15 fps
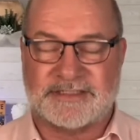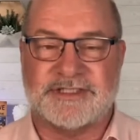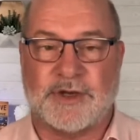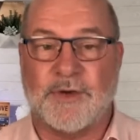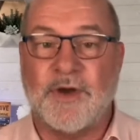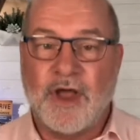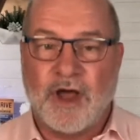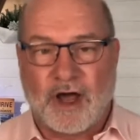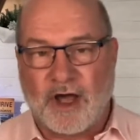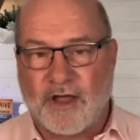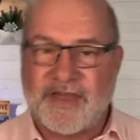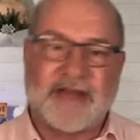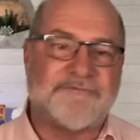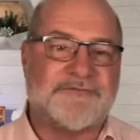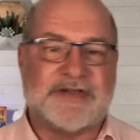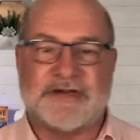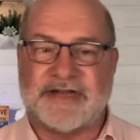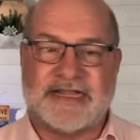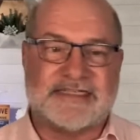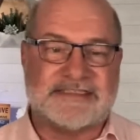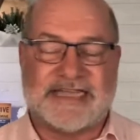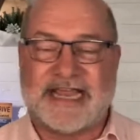So all that fear and
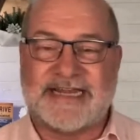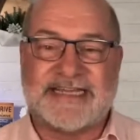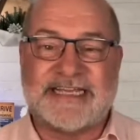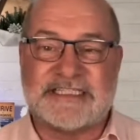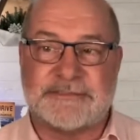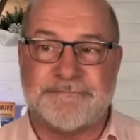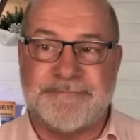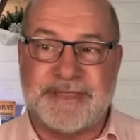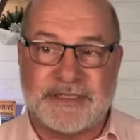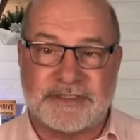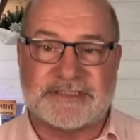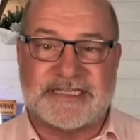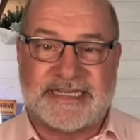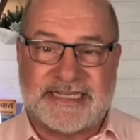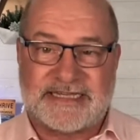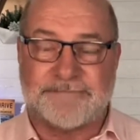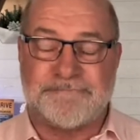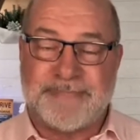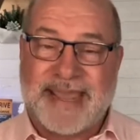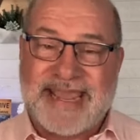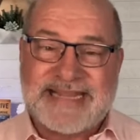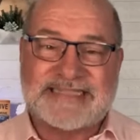anxiety gets
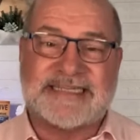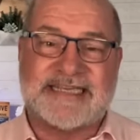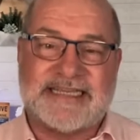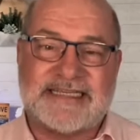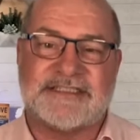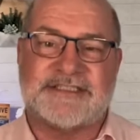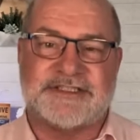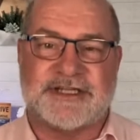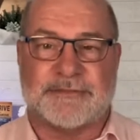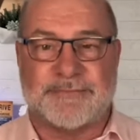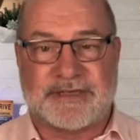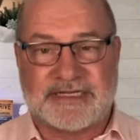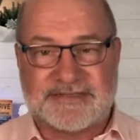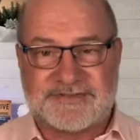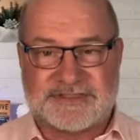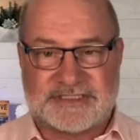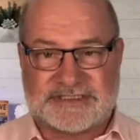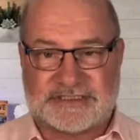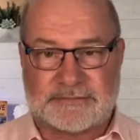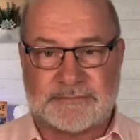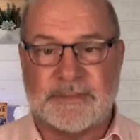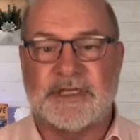baked into their belief
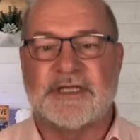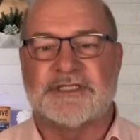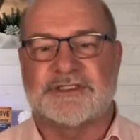system.